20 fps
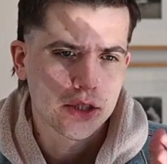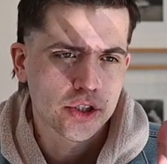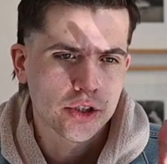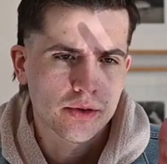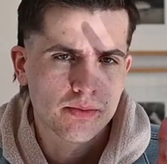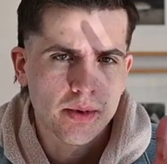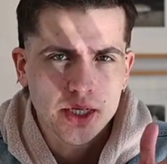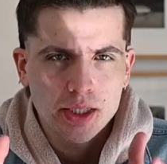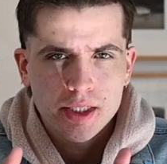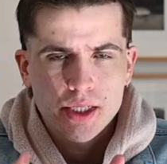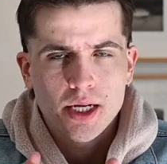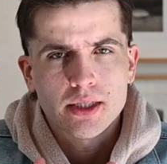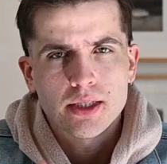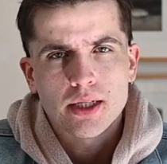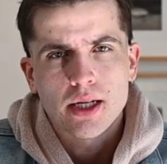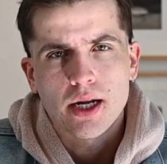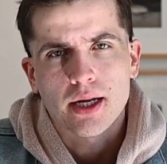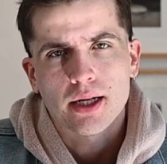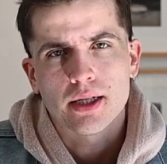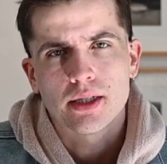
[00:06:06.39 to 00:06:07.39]
just makes sense
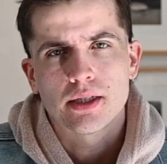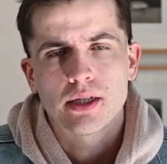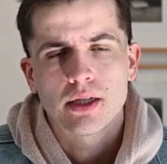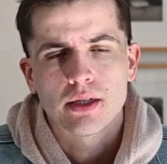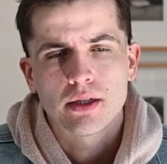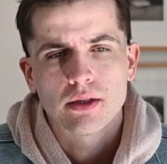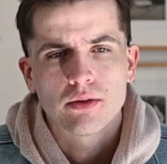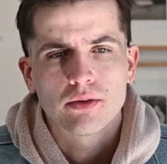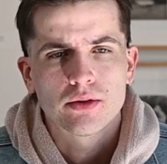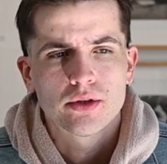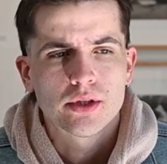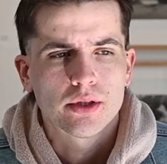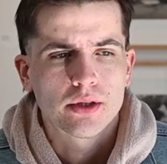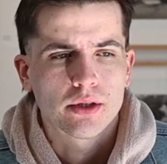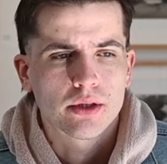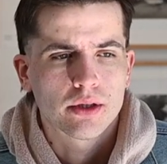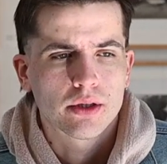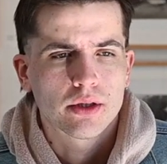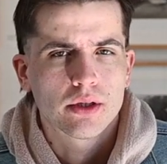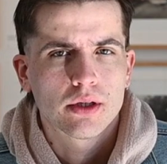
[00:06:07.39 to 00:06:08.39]
that I continue
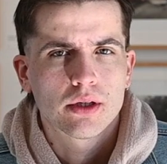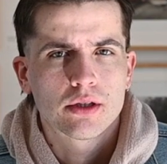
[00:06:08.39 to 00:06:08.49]
to